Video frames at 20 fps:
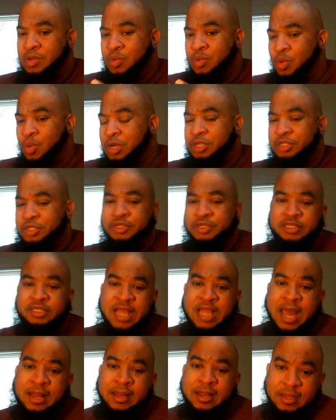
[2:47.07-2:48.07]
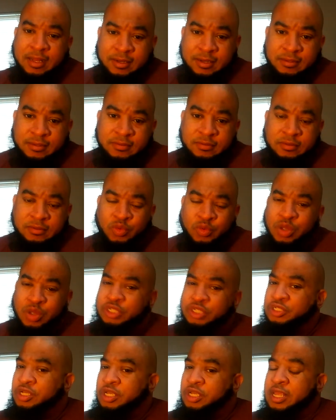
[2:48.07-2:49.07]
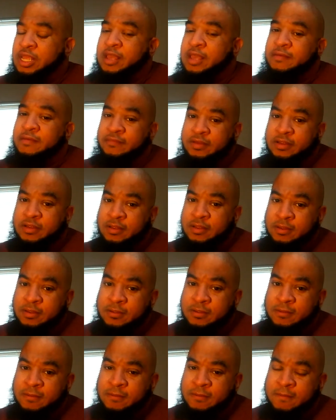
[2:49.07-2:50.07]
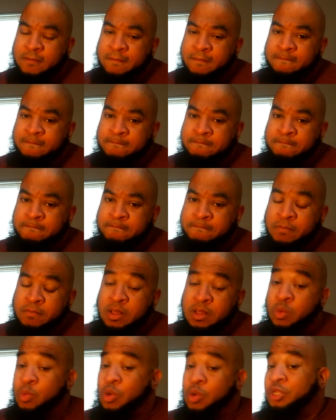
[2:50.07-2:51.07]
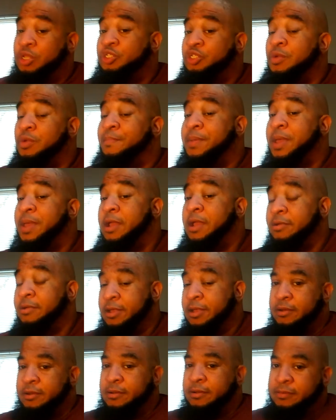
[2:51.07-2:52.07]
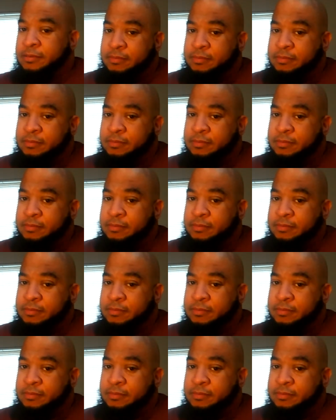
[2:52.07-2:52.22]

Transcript: What is your talent? What is your gift? What is your barrier?